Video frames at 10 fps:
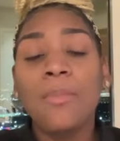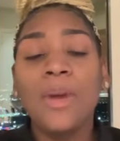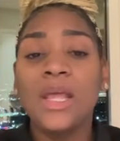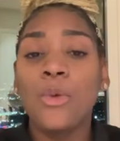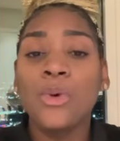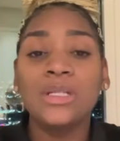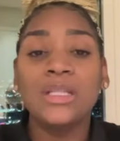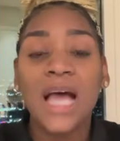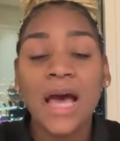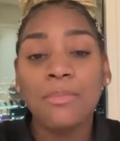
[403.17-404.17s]
but they will
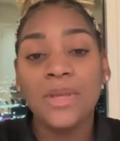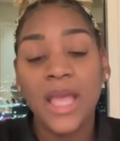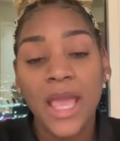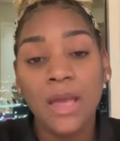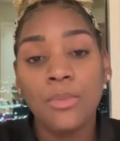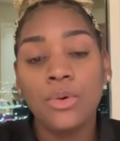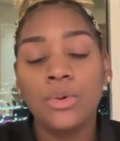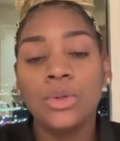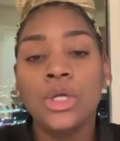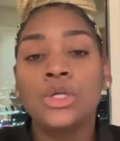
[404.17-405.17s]
not be
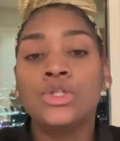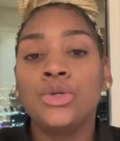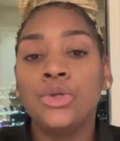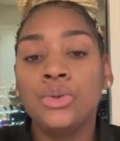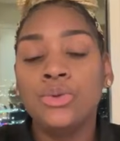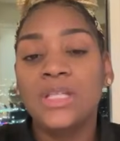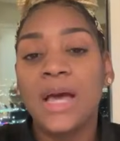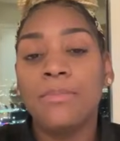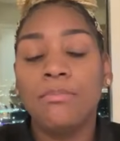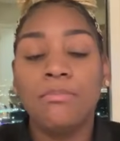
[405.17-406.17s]
able to use
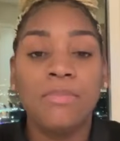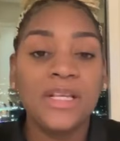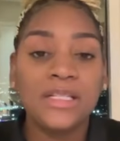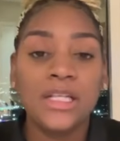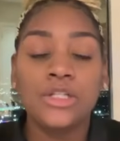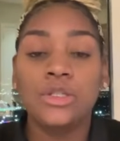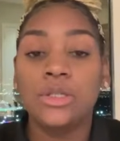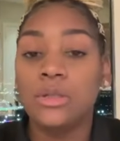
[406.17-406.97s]
that business